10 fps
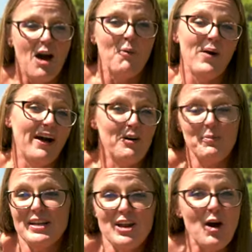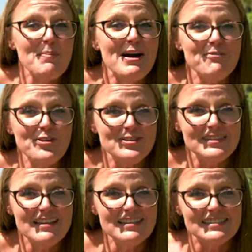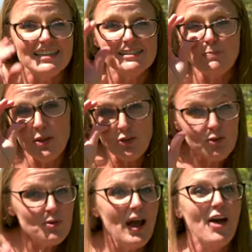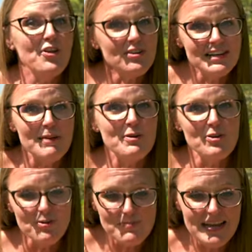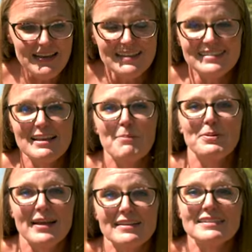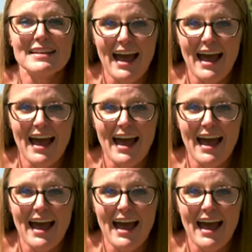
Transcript: Well, we know about photosynthesis, but through other chemical means, plants can